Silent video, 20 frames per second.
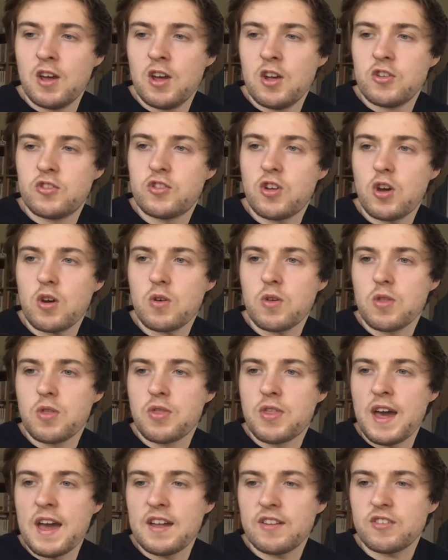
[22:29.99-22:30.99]
So
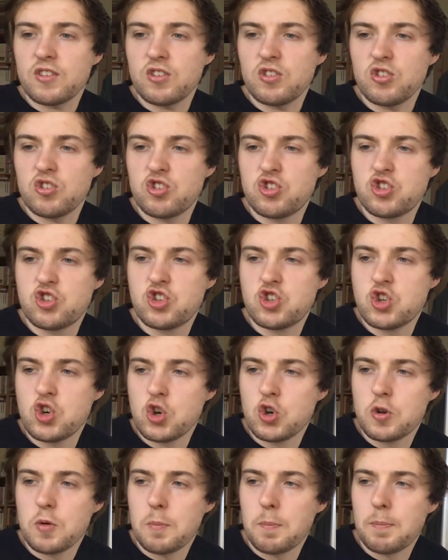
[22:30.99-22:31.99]
that
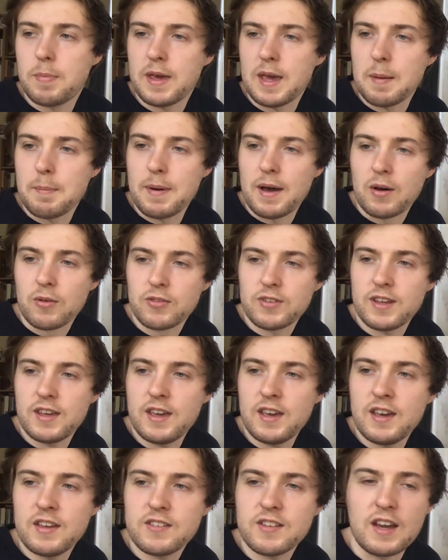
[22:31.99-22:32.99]
should be about
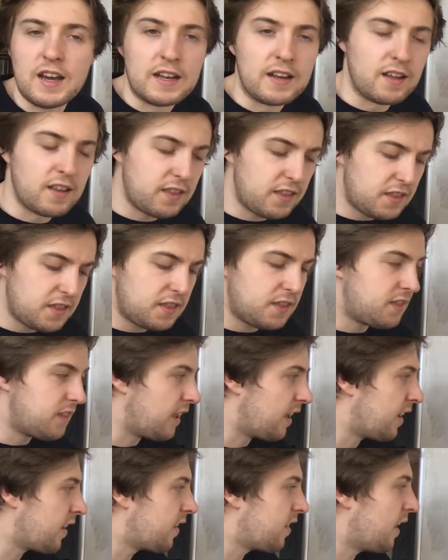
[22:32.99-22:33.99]
it, and I
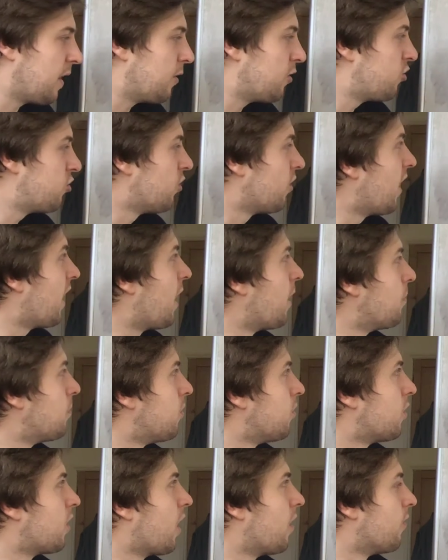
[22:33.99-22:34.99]
think that should help you
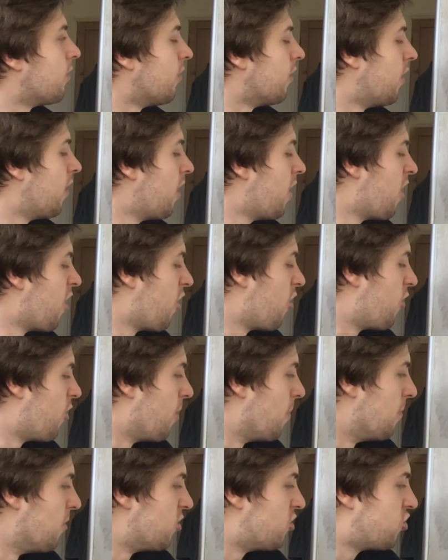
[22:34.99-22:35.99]
cover the
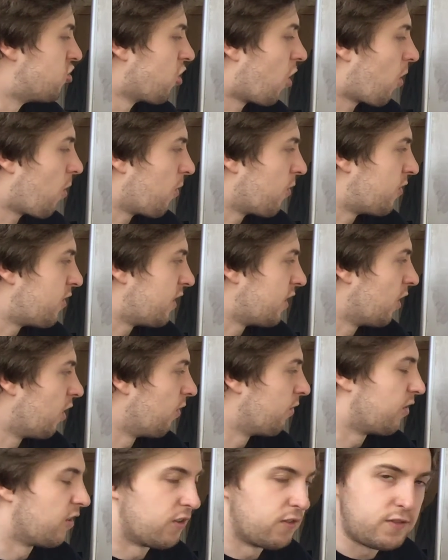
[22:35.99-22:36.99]
majority of
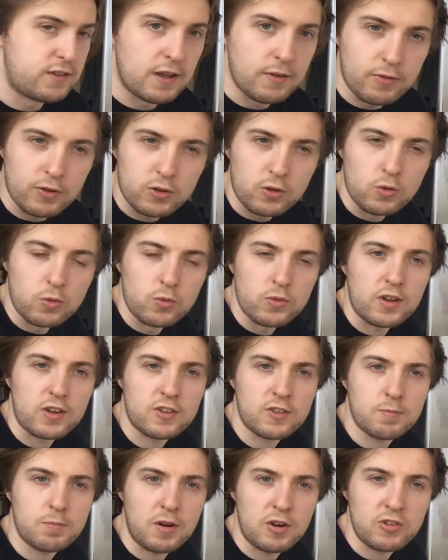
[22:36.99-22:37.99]
the difficult
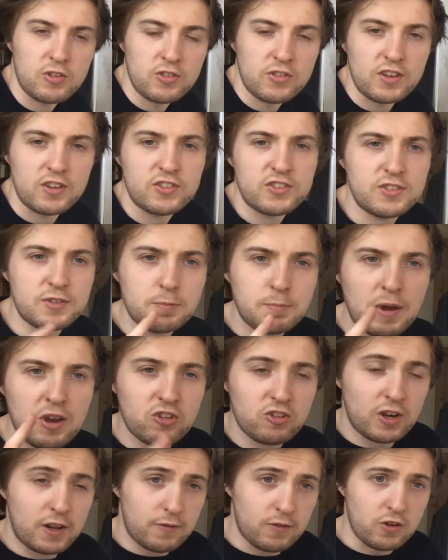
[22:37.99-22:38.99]
expressions,
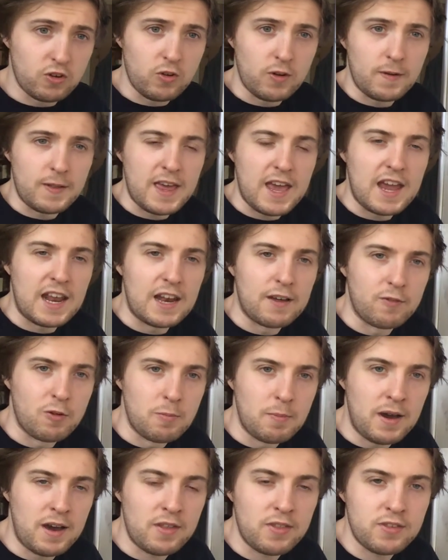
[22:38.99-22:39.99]
especially if you're doing A-level
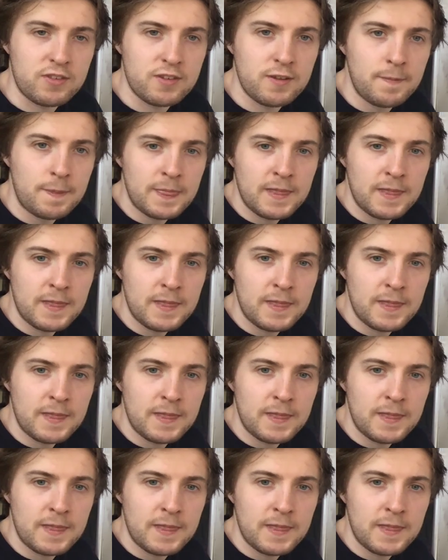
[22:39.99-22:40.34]
maths.